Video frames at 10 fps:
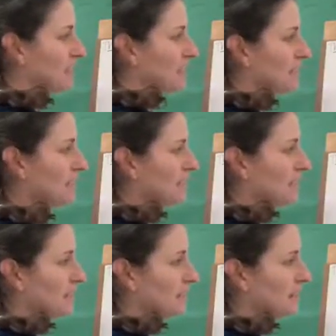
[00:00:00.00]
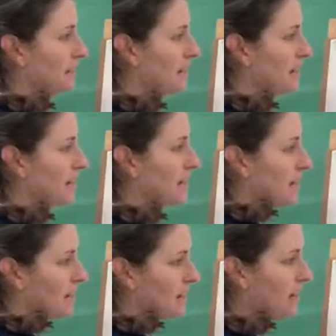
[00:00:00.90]
Let's see,
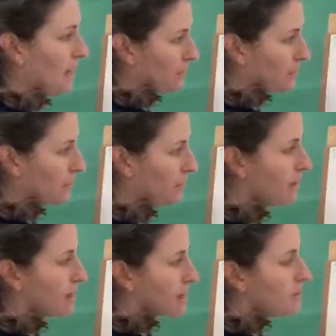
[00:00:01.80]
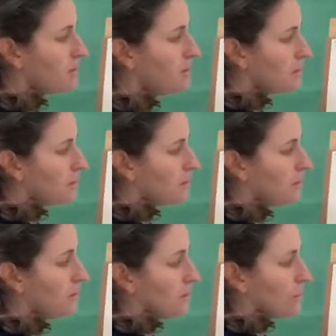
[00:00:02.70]
red, apples are red.
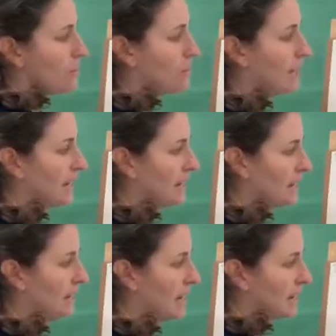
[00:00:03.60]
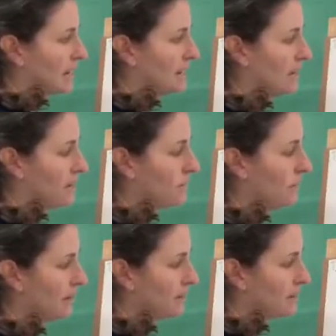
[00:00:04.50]
Ooh, candy canes, they have
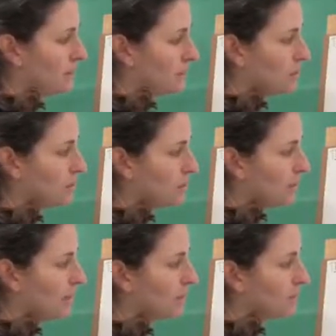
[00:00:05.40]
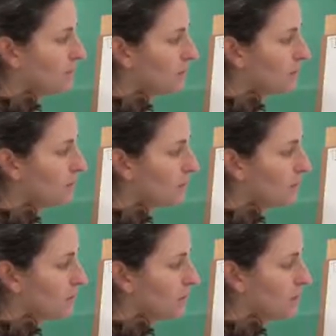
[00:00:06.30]
white in them too, but
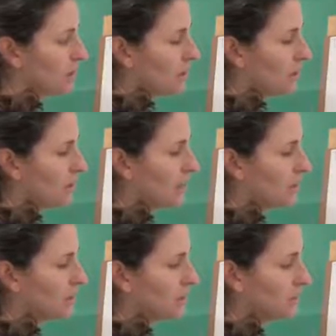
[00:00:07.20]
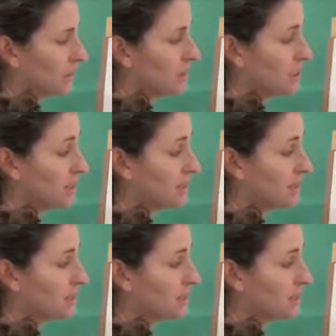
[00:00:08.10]
they are delicious.